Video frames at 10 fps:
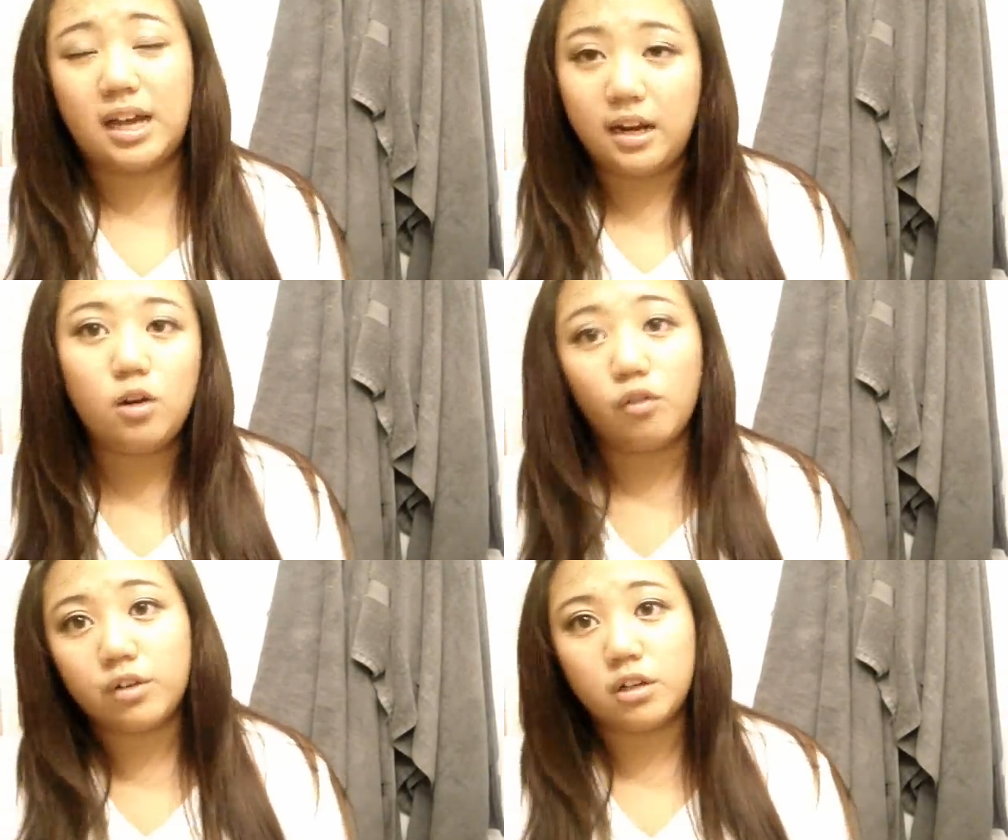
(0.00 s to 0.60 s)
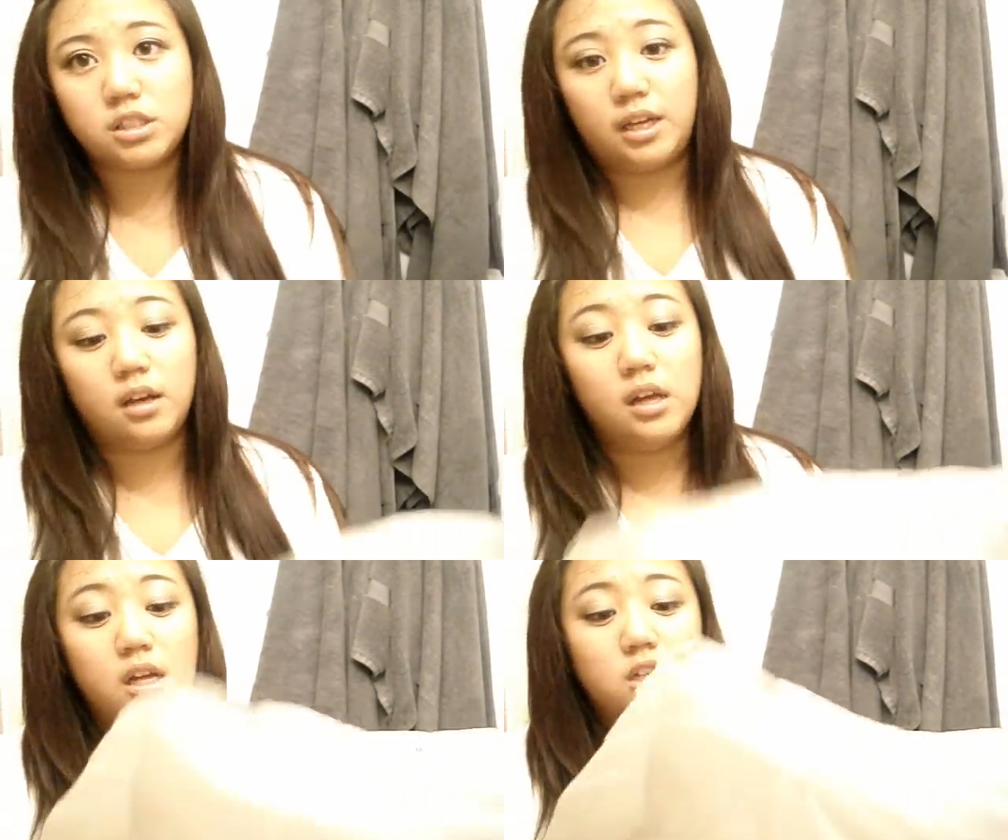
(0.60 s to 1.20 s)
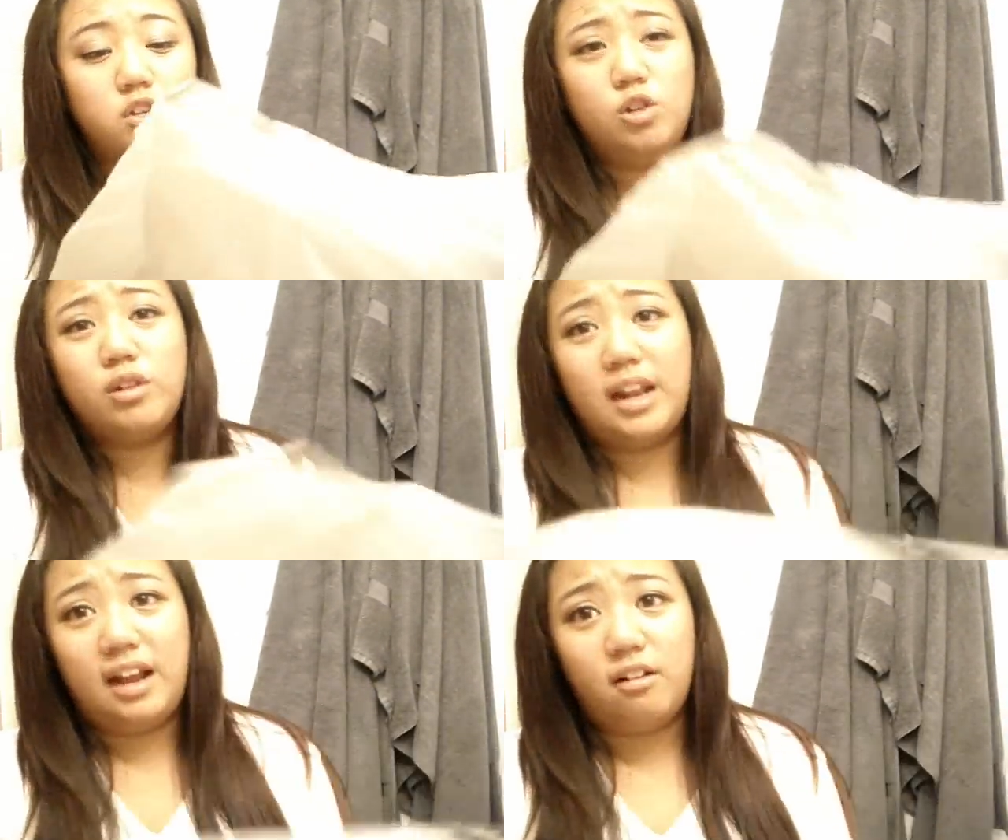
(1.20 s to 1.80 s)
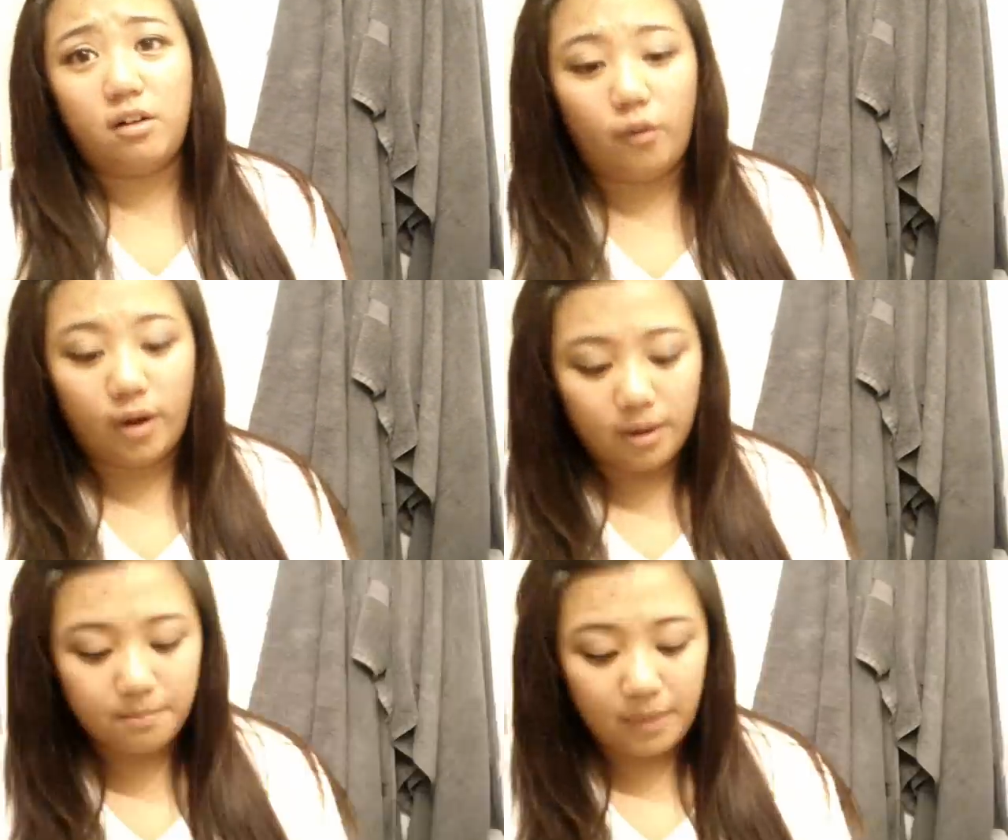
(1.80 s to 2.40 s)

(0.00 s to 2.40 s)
cut it over your sink so you don't get hair everywhere.